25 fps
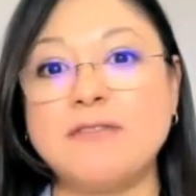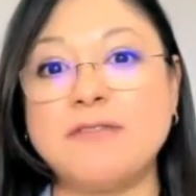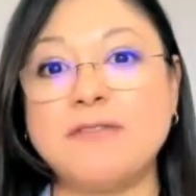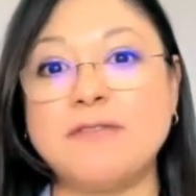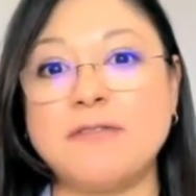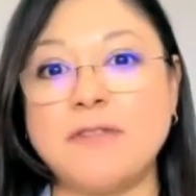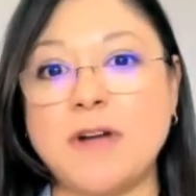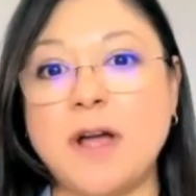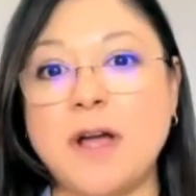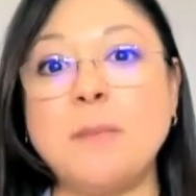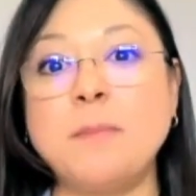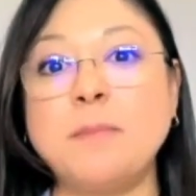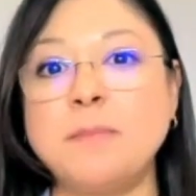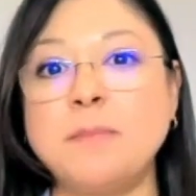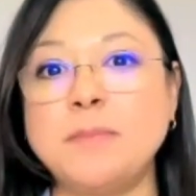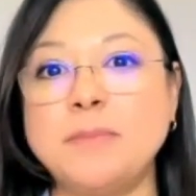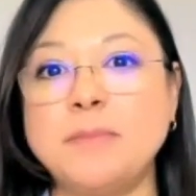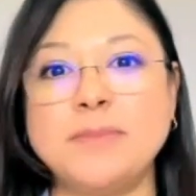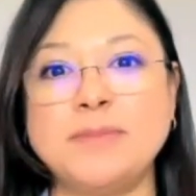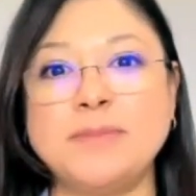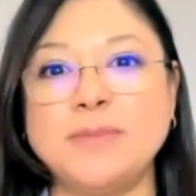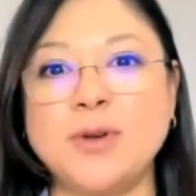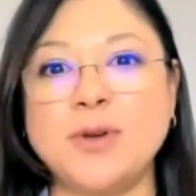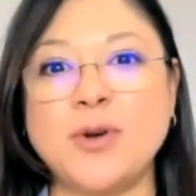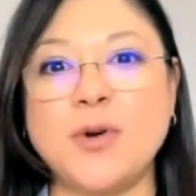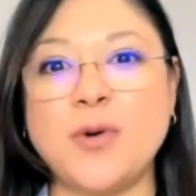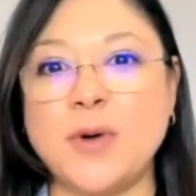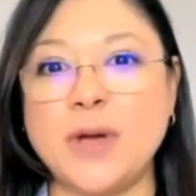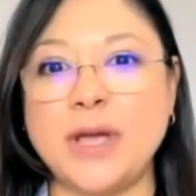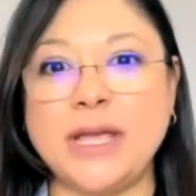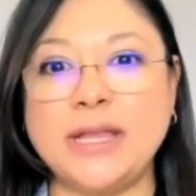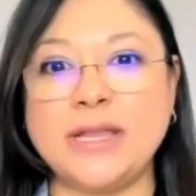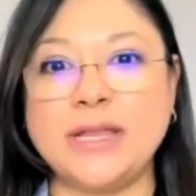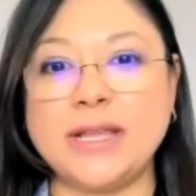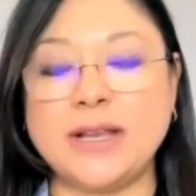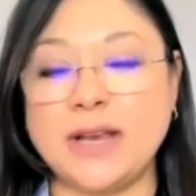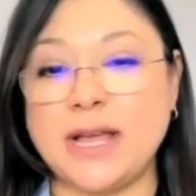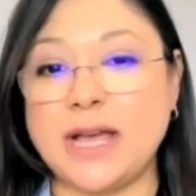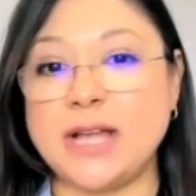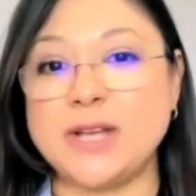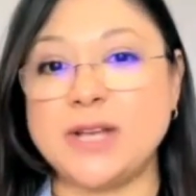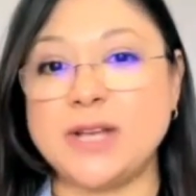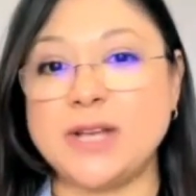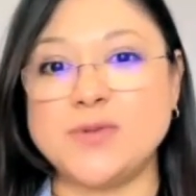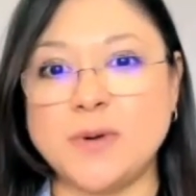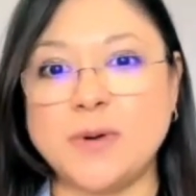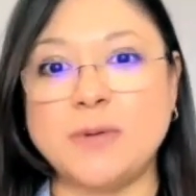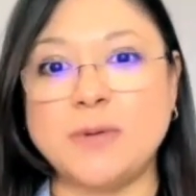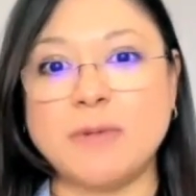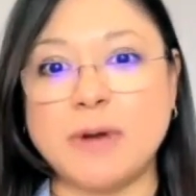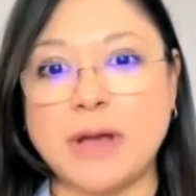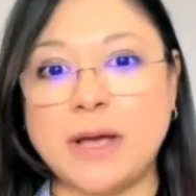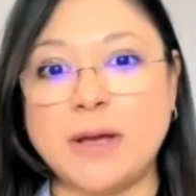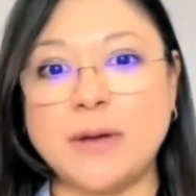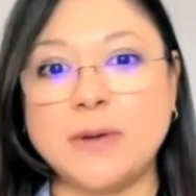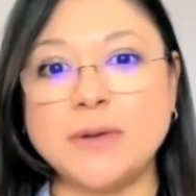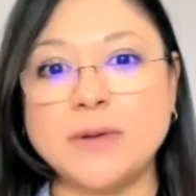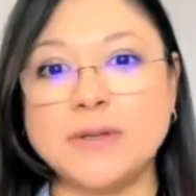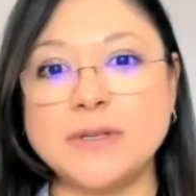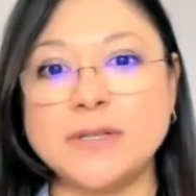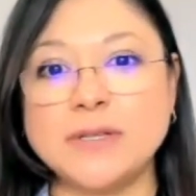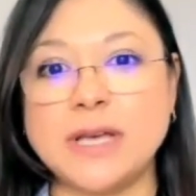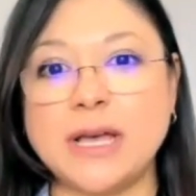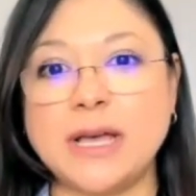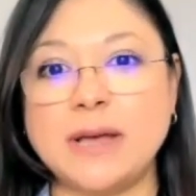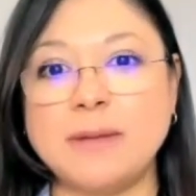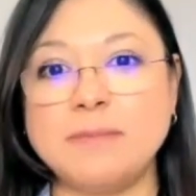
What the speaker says: from going the natural route.